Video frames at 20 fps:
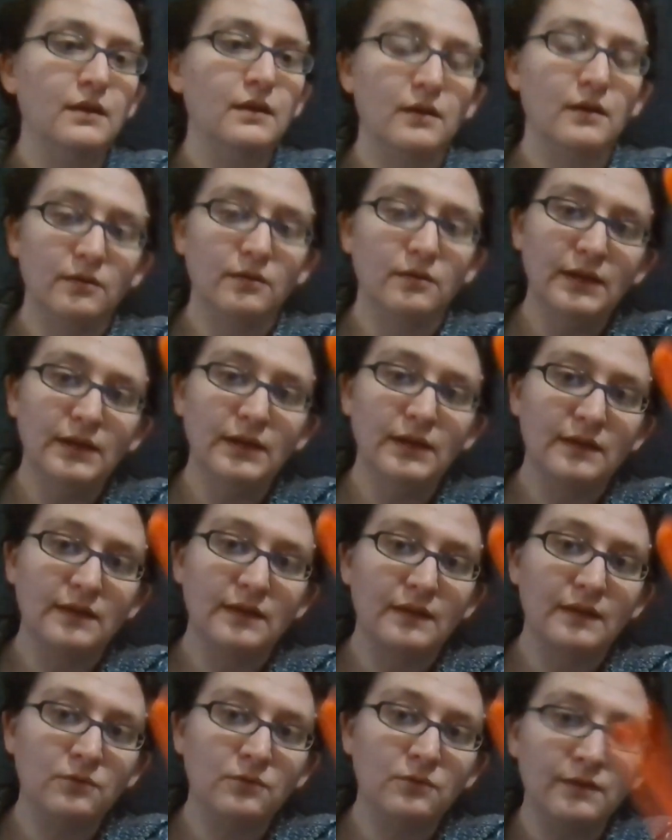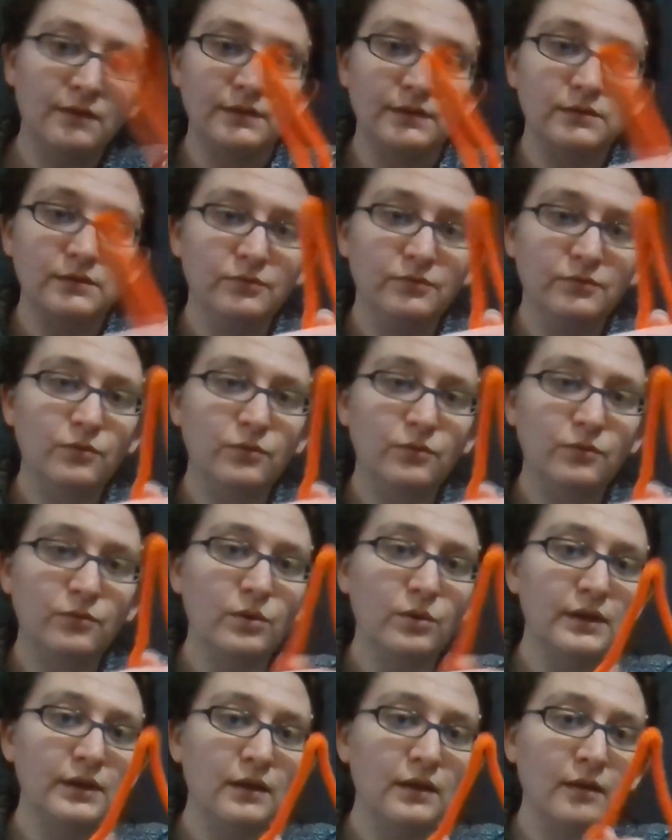right, and that will give us
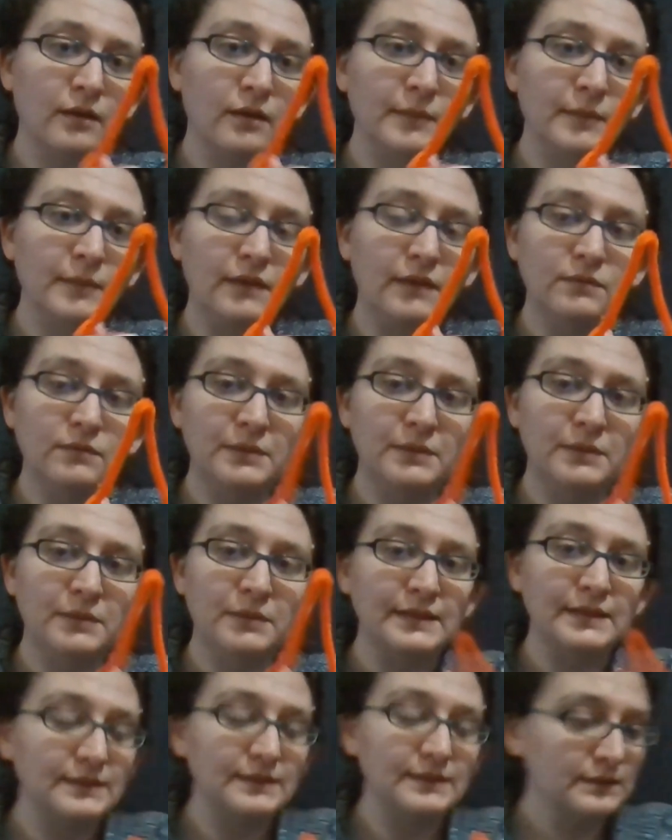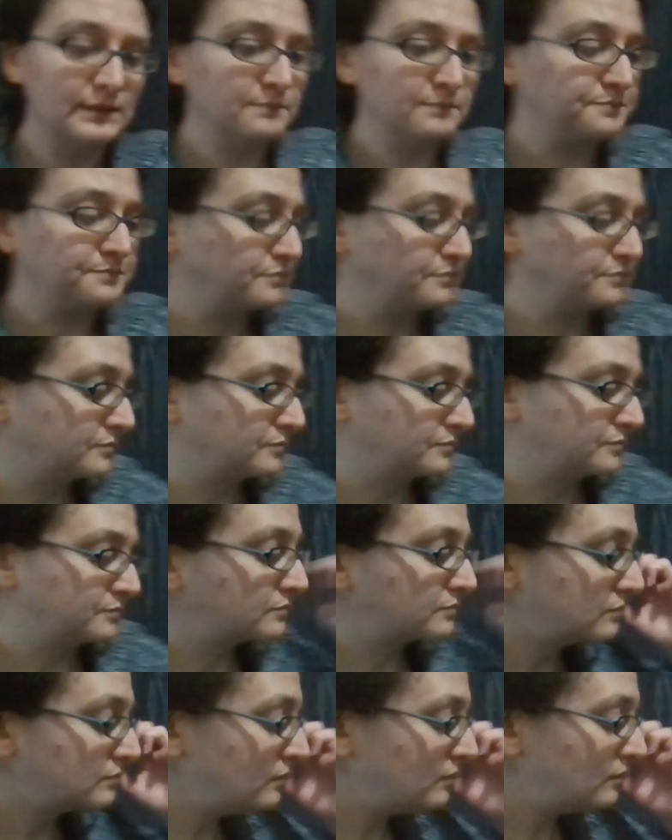4 even pieces.
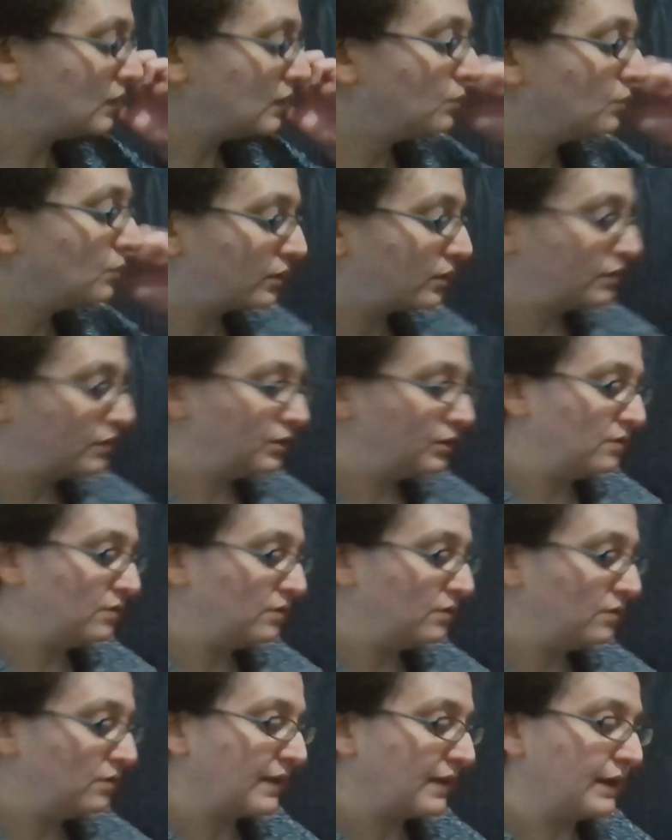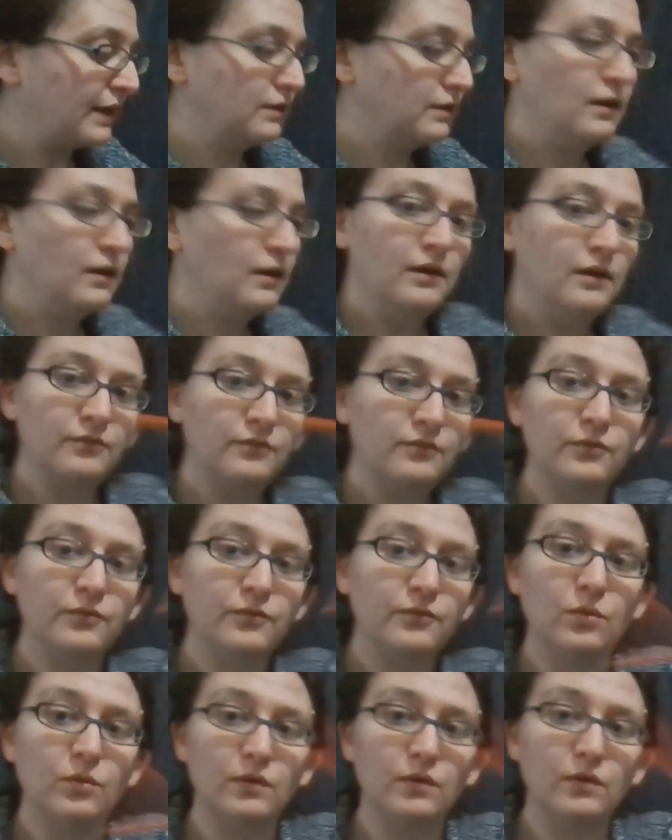We're going to do that
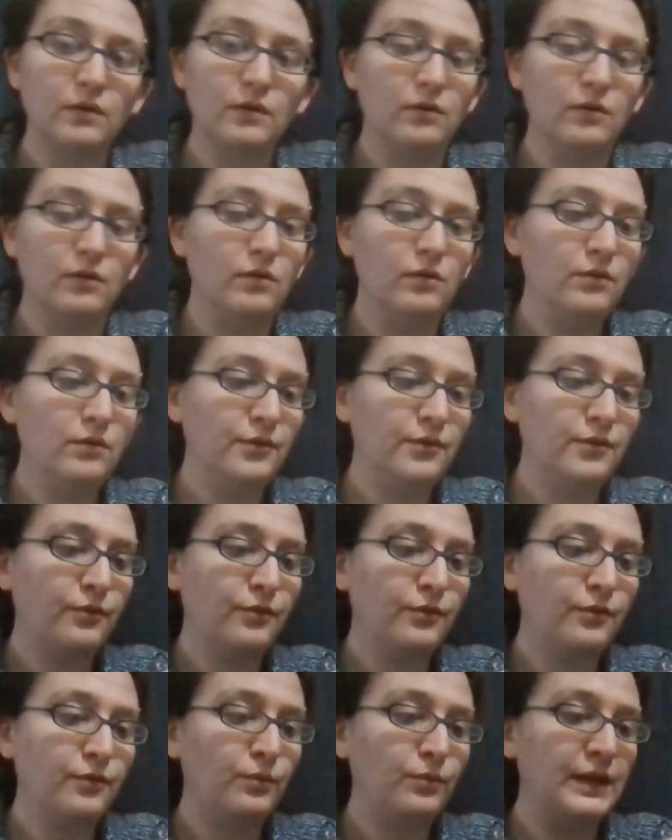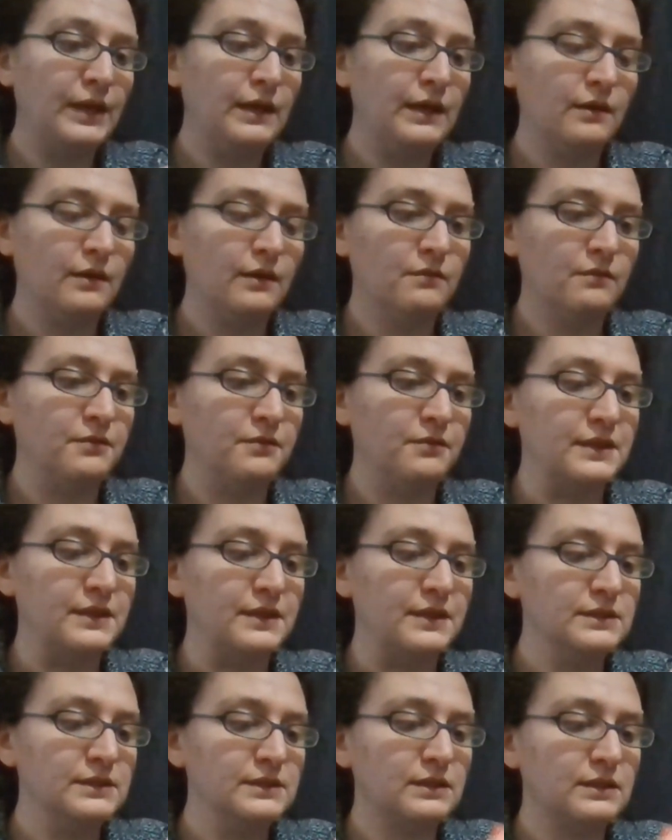for all 3 of
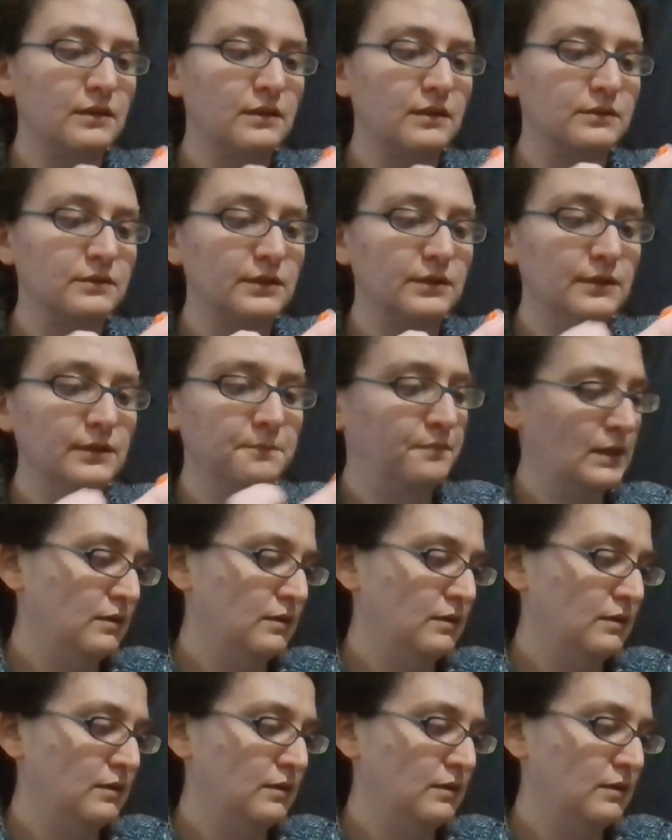this color.